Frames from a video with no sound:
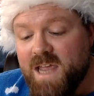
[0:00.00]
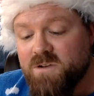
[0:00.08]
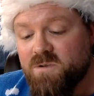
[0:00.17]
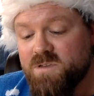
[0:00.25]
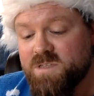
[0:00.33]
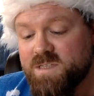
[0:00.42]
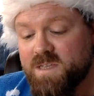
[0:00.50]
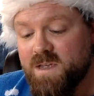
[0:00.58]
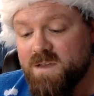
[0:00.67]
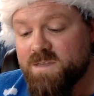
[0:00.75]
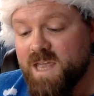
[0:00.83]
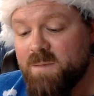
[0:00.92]
across the
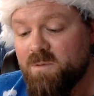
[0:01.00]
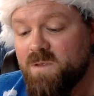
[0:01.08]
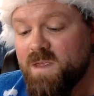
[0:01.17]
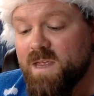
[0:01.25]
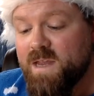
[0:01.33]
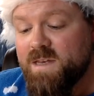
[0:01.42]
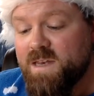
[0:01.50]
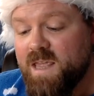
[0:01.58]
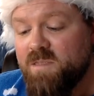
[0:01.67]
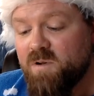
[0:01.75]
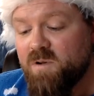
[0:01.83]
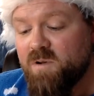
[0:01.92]
table,
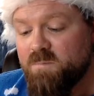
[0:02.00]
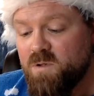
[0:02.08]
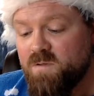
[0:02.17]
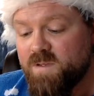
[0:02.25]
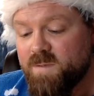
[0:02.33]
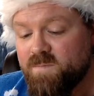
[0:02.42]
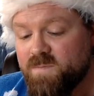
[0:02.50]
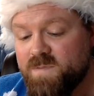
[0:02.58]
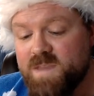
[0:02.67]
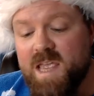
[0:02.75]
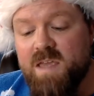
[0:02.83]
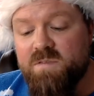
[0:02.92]
neither of them moving,
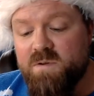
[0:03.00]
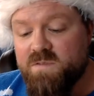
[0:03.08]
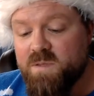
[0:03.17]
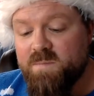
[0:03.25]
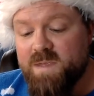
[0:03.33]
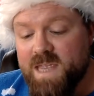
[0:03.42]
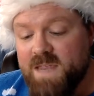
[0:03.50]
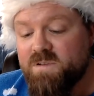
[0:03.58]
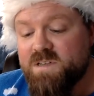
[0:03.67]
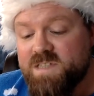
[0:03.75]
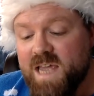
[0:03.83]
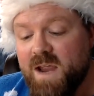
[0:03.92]
neither of them
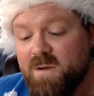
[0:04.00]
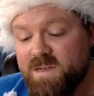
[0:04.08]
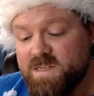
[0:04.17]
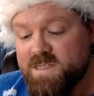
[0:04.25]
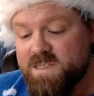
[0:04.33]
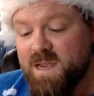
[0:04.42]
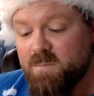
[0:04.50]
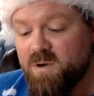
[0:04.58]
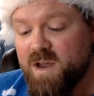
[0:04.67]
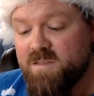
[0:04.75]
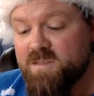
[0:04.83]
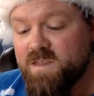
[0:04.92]
even daring to take a
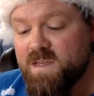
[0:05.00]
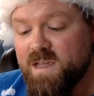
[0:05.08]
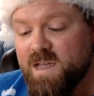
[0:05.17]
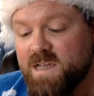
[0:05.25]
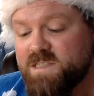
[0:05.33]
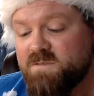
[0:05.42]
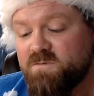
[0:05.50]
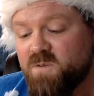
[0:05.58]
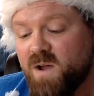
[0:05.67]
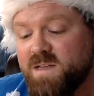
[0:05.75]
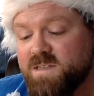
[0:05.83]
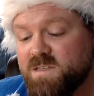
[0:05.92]
breath, as if
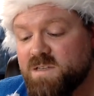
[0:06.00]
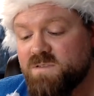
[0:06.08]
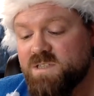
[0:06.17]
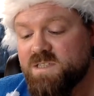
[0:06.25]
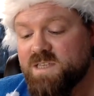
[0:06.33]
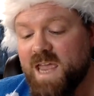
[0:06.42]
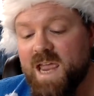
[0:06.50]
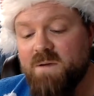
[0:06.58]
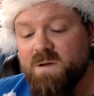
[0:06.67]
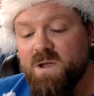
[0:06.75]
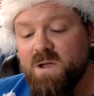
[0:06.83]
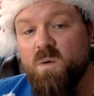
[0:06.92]
frightened of
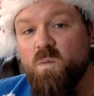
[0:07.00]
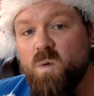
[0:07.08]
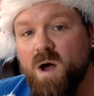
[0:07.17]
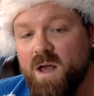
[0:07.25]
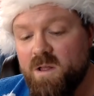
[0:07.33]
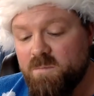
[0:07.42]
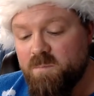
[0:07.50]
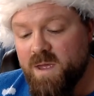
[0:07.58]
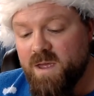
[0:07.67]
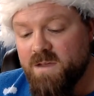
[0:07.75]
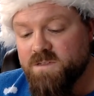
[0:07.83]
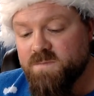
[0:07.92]
scaring off a wild
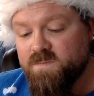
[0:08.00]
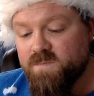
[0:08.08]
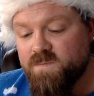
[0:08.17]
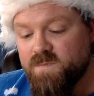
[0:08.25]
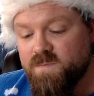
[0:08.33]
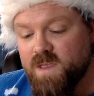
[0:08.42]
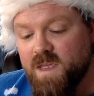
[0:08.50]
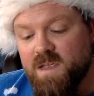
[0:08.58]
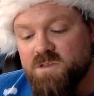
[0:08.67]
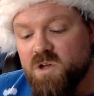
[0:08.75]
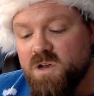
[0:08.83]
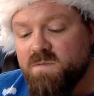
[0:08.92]
bird.
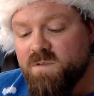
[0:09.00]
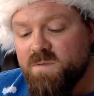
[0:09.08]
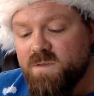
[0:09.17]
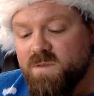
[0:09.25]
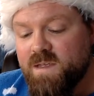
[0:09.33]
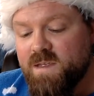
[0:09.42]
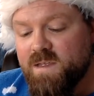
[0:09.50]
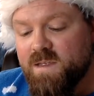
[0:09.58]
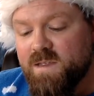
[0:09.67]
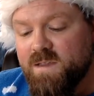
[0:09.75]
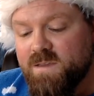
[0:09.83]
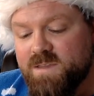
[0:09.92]
Donovan
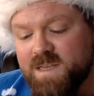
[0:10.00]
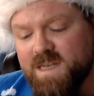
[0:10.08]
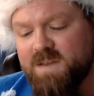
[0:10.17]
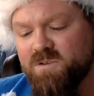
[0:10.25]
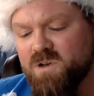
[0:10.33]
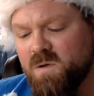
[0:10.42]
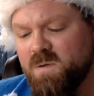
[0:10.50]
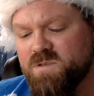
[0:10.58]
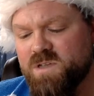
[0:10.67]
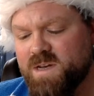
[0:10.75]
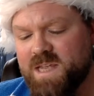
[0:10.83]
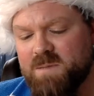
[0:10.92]
didn't even know he was
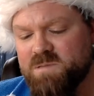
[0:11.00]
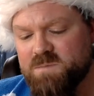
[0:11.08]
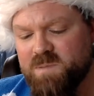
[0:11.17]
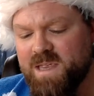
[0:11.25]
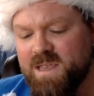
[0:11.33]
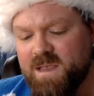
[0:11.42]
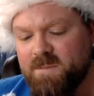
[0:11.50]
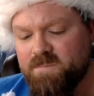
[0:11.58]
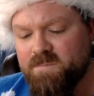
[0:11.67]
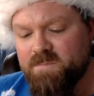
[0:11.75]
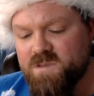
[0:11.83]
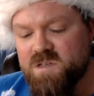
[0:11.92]
going to keep speaking
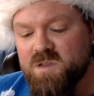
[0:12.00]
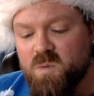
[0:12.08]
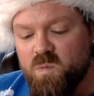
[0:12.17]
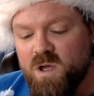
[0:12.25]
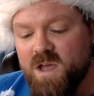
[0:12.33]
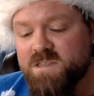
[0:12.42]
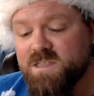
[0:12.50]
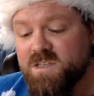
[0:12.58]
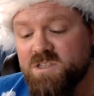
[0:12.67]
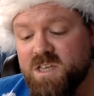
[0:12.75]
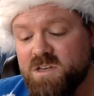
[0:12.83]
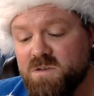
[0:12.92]
until the words
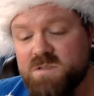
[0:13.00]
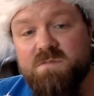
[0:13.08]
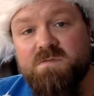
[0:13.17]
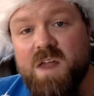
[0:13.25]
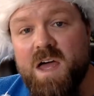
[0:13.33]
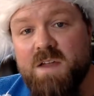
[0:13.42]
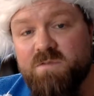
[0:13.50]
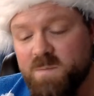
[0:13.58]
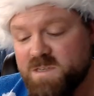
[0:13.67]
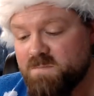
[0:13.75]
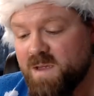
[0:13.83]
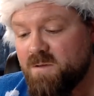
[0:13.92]
continued to fly from
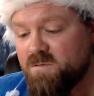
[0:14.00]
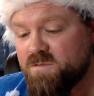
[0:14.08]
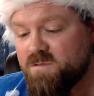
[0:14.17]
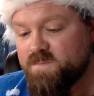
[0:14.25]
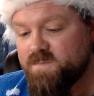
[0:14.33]
his mouth.